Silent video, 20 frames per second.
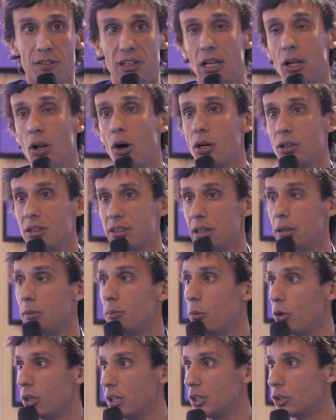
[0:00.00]
the long-term
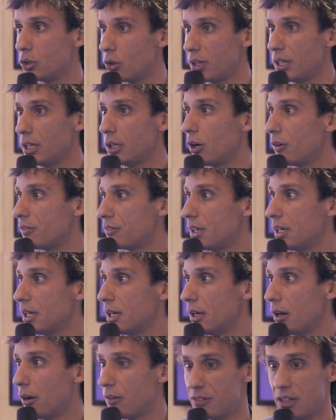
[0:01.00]
monitoring of
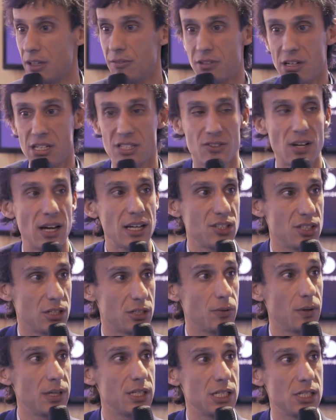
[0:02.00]
the infrastructure,
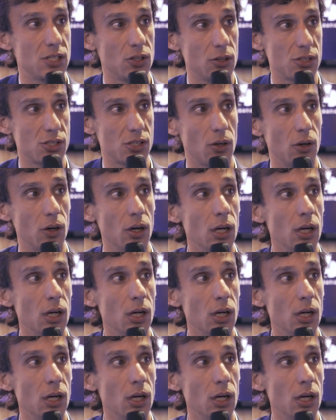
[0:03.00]
which is also